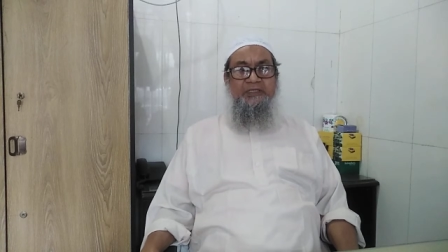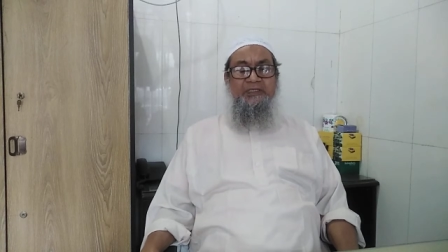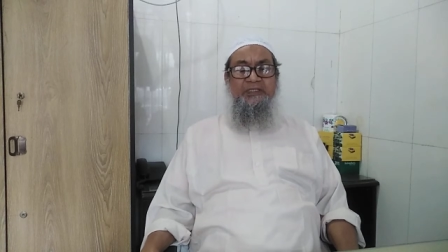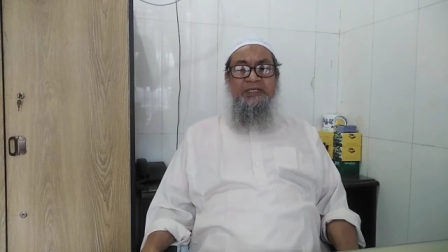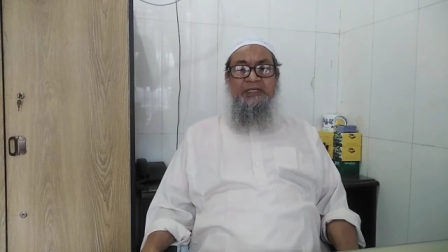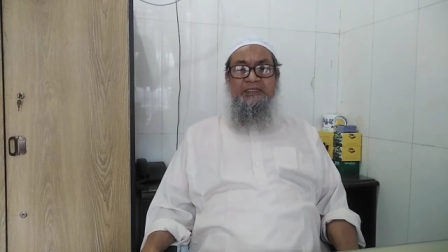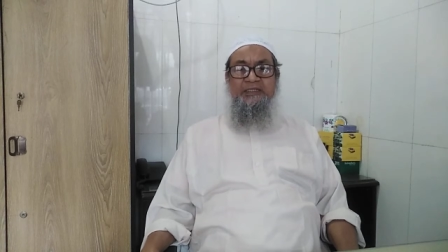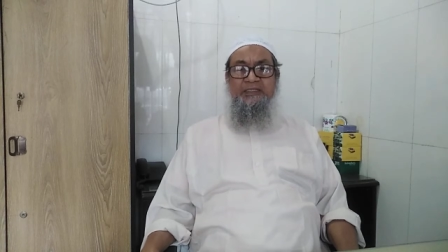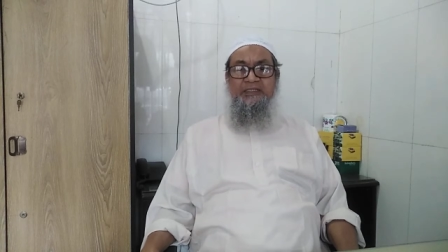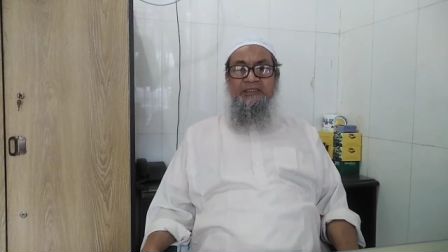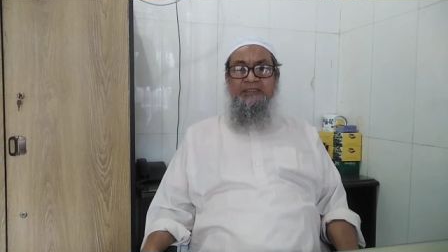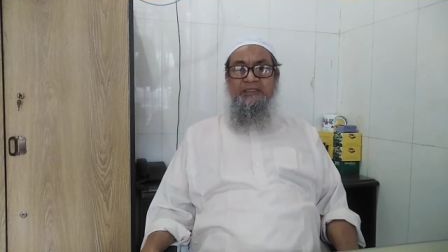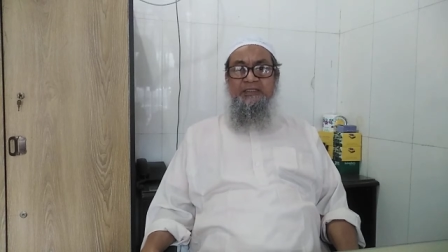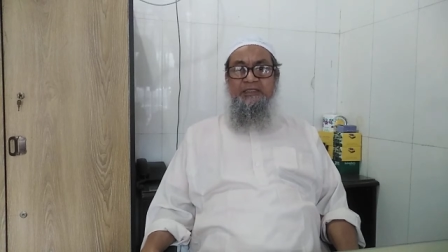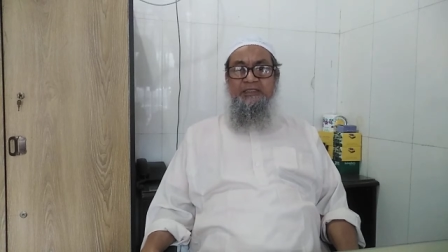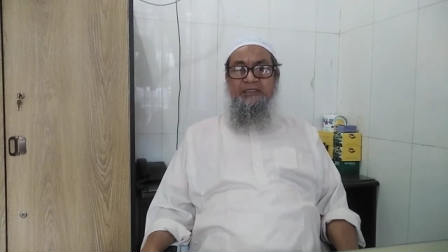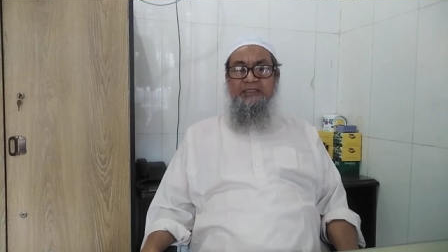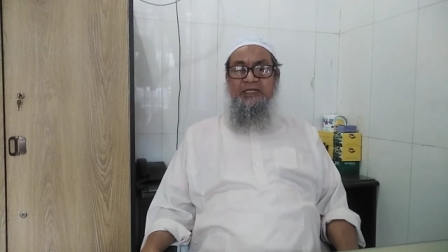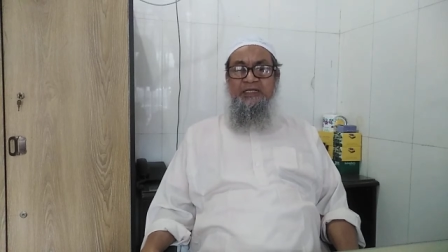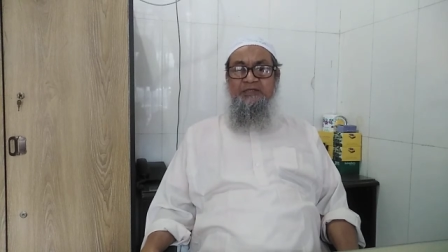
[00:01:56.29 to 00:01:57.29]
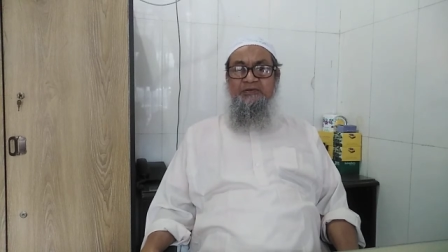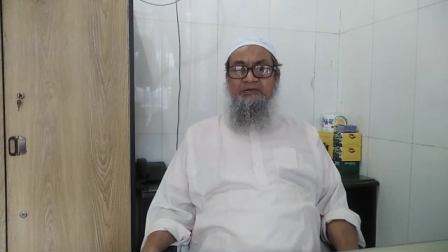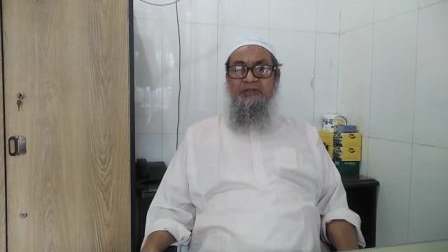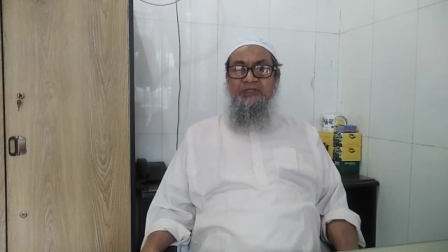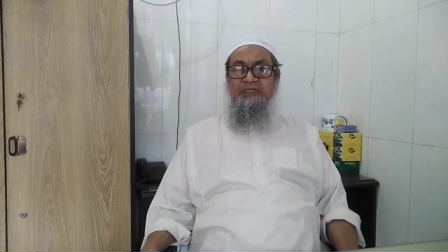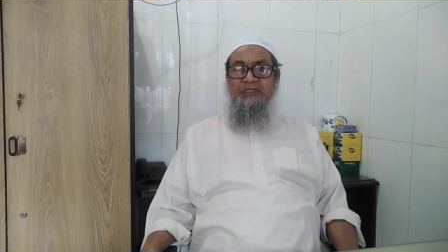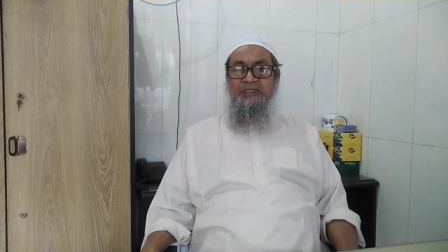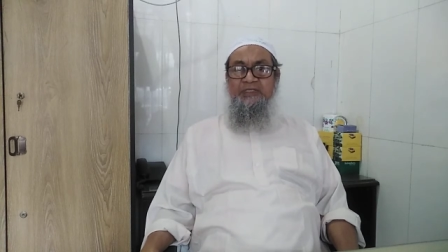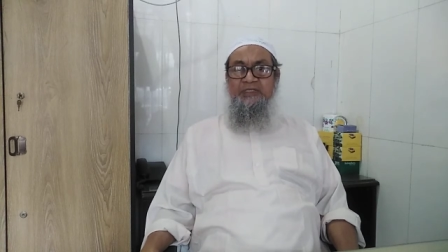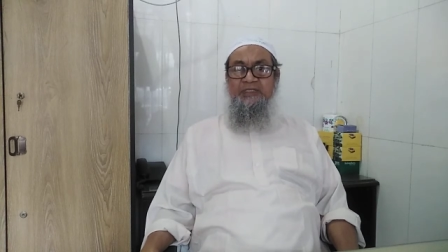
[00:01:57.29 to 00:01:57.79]
that is, it will
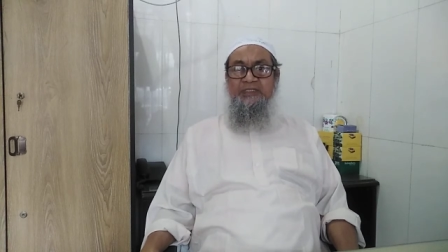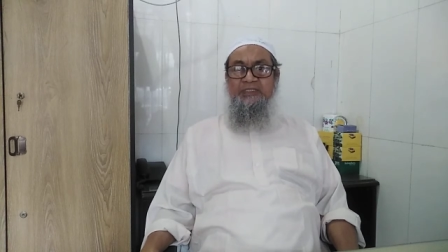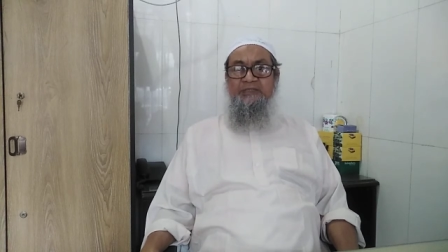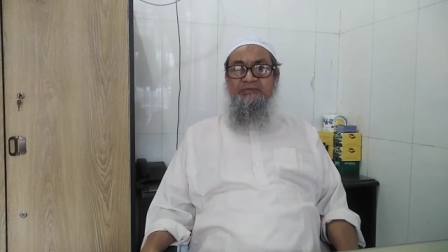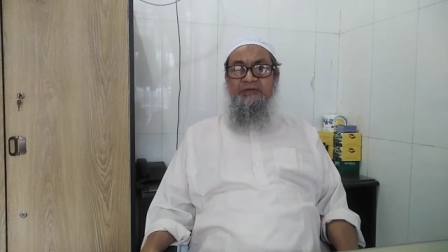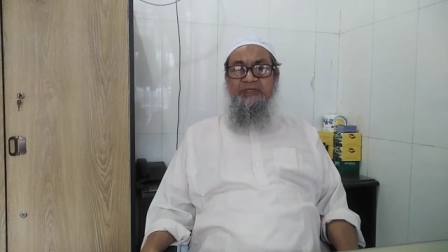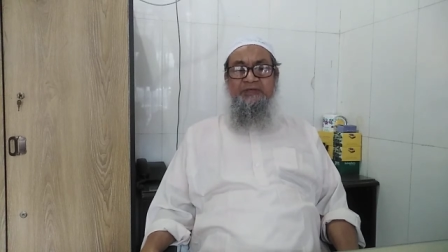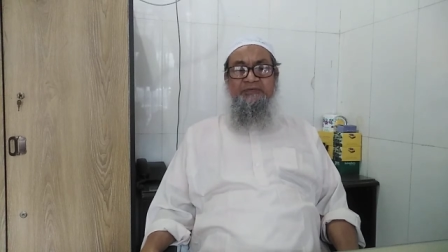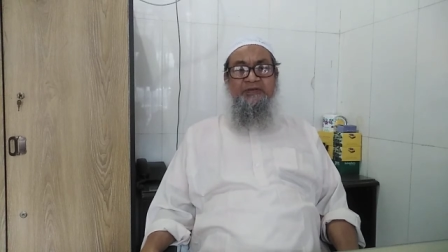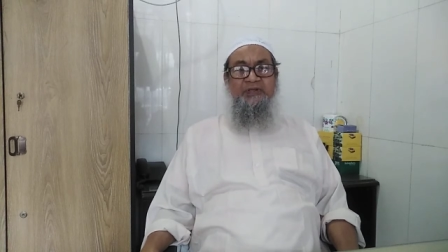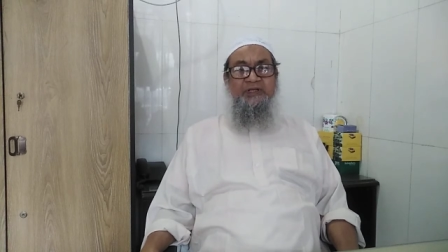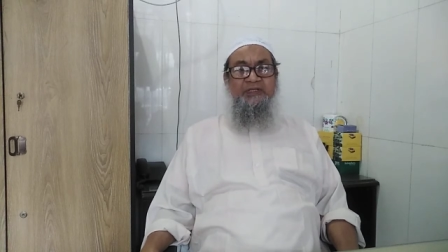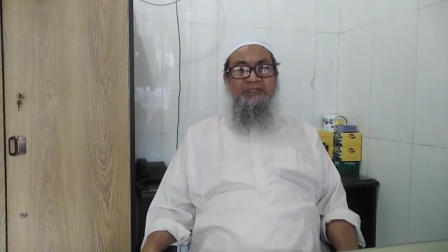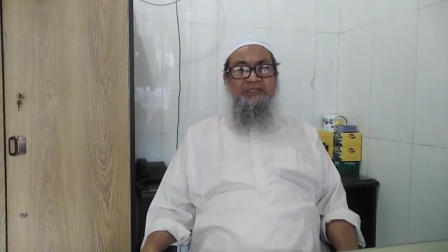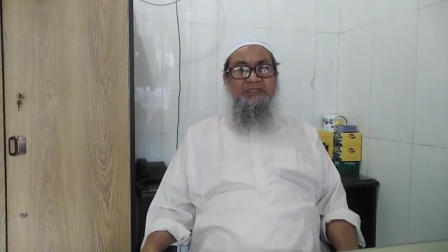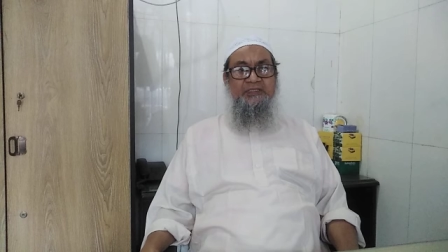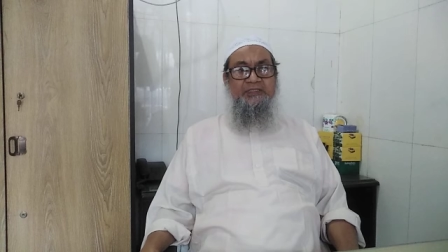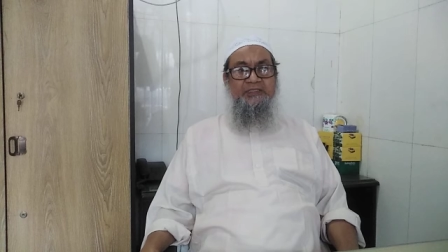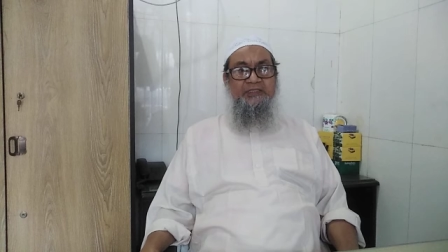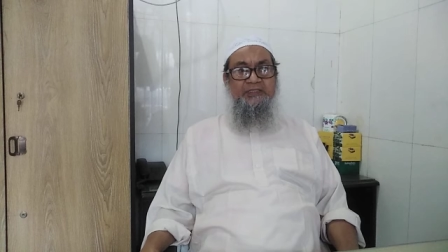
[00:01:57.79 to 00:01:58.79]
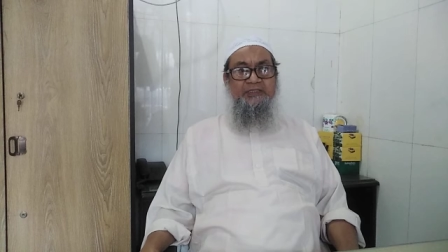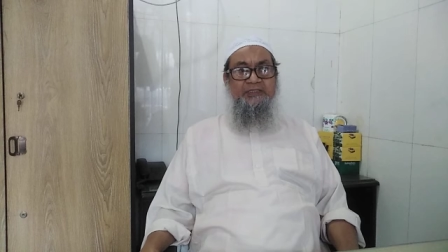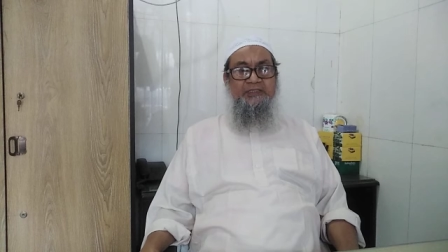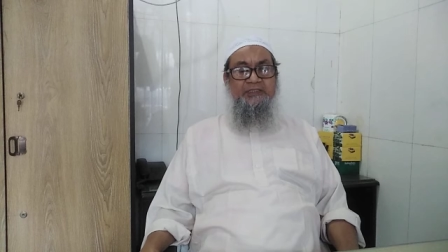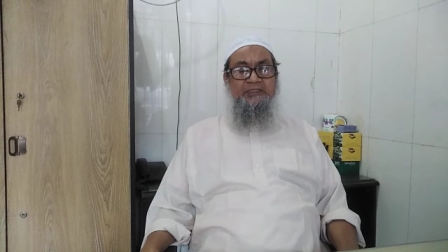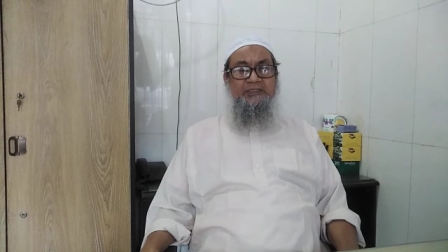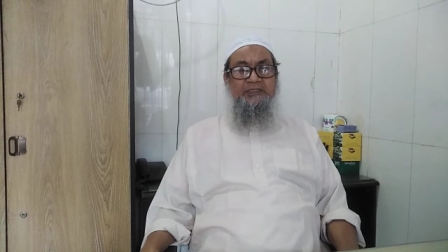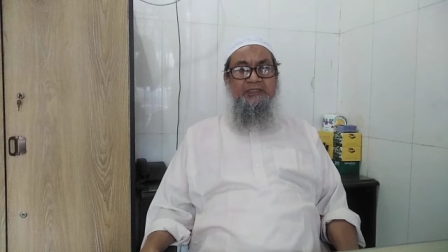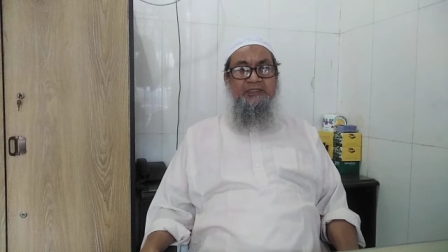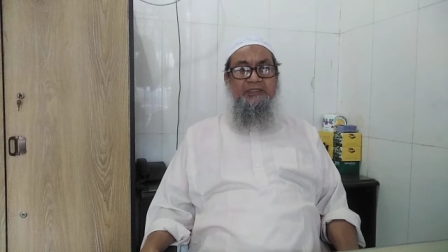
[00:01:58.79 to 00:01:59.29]
increase peripheral
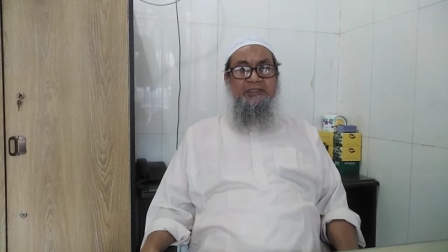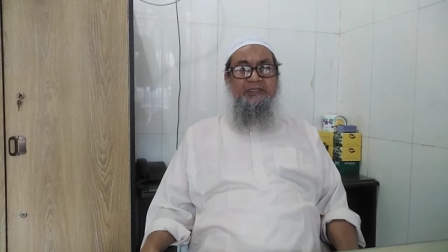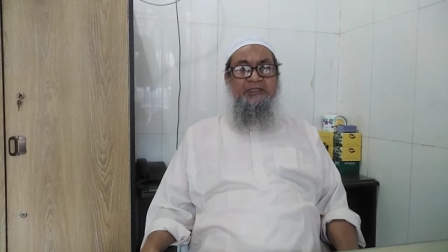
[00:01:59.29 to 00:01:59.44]
resistance.